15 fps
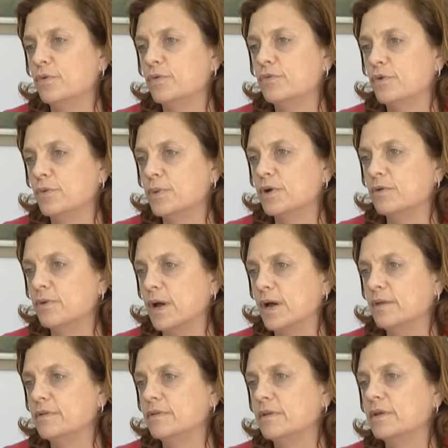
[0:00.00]
of human
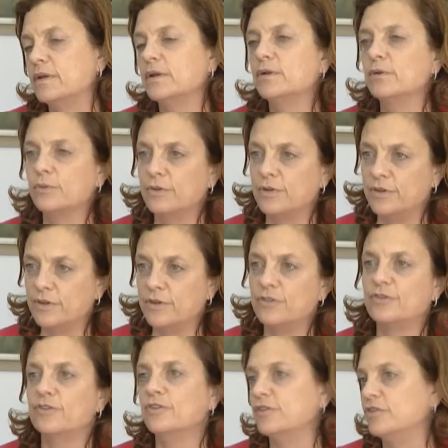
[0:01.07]
rights that include the
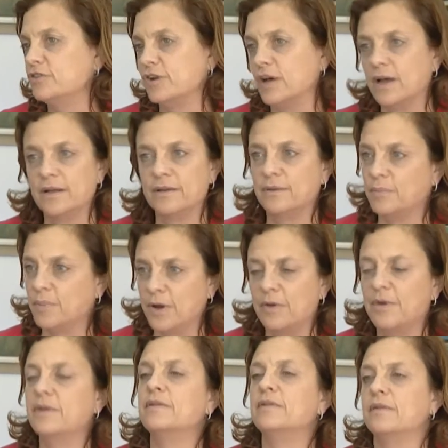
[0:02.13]
teacher, the child, the
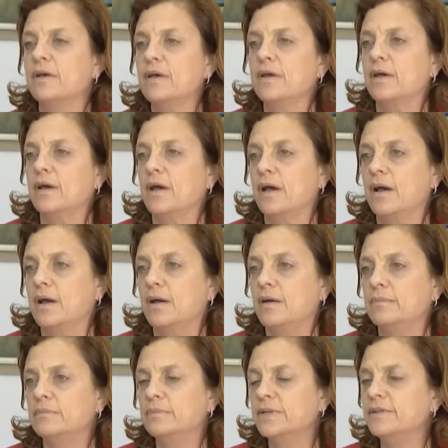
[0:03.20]
parents.
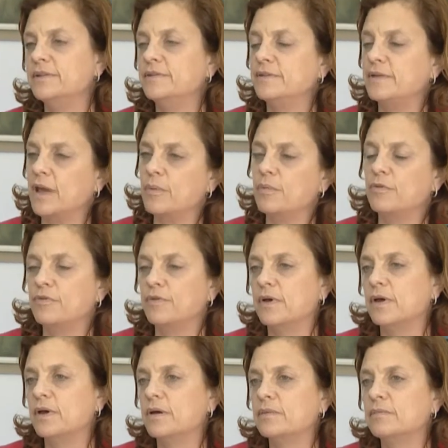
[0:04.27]
But this type of
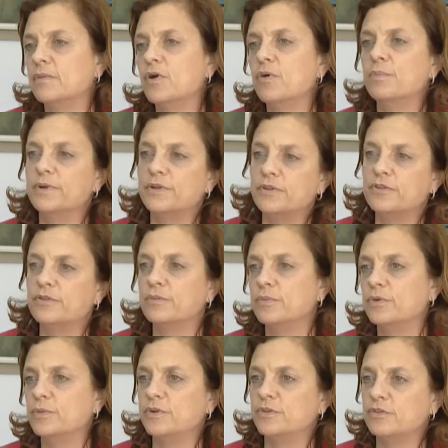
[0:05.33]
competition
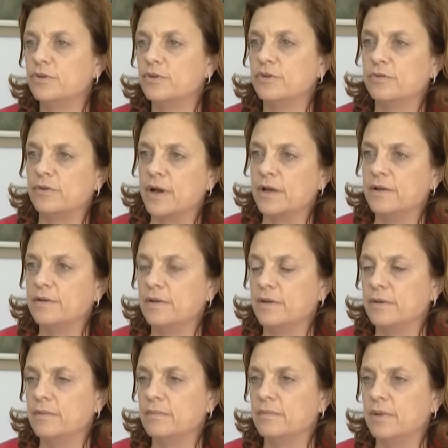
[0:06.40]
between children's rights
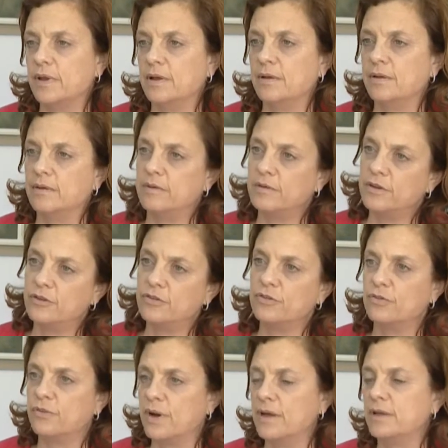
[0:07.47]
and
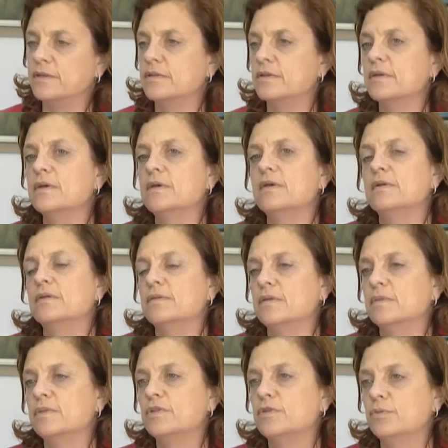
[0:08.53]
teacher rights
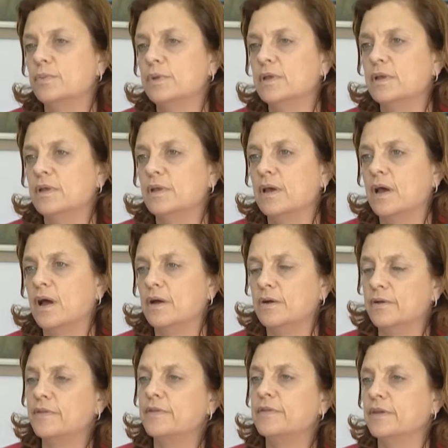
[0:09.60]
seems to be the
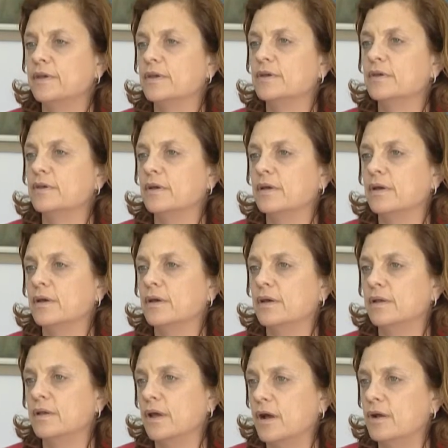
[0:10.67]
hardest thing
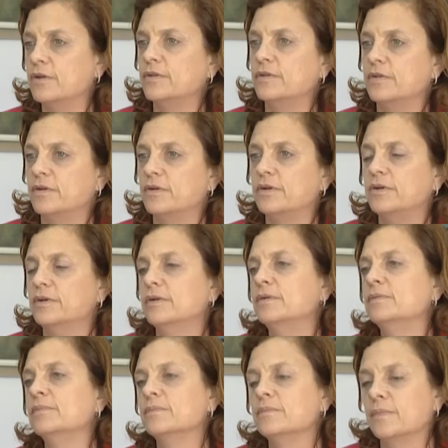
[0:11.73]
and the hardest
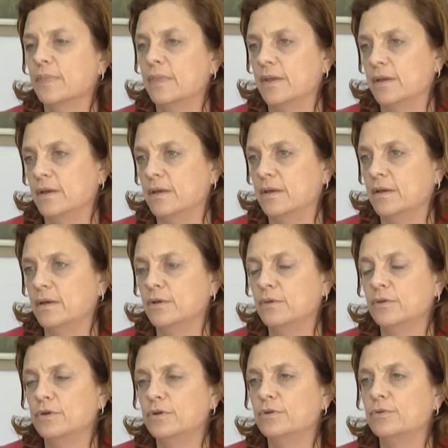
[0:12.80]
hurdle in
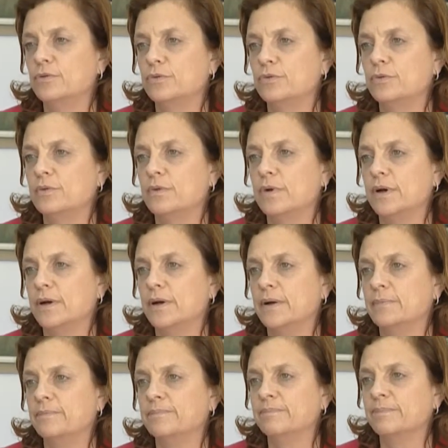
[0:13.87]
order
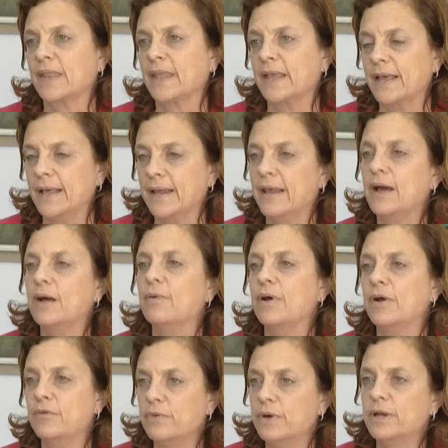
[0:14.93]
to allow
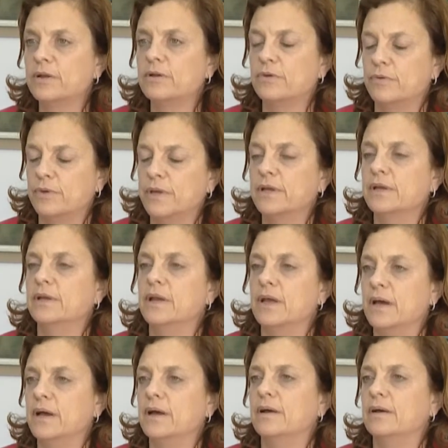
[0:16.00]
a real
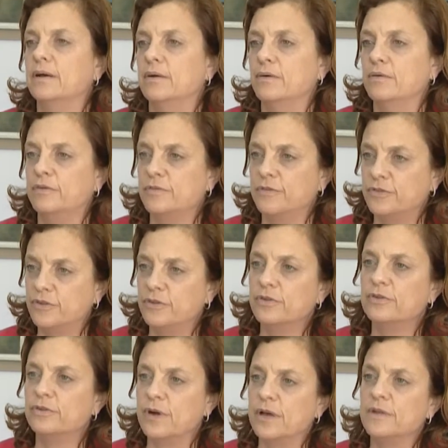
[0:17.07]
curricula of
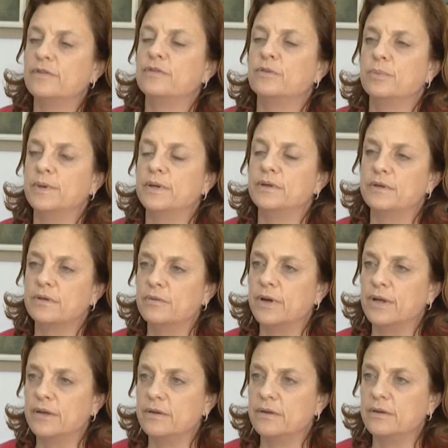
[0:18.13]
children's rights to be
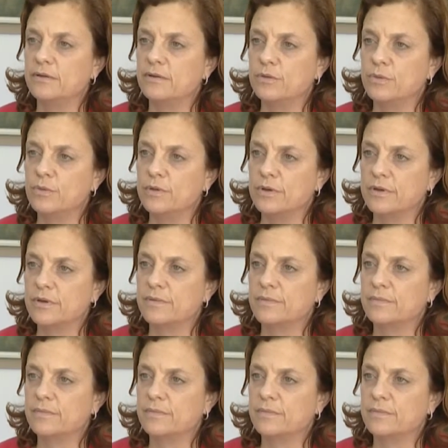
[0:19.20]
integrated in schools.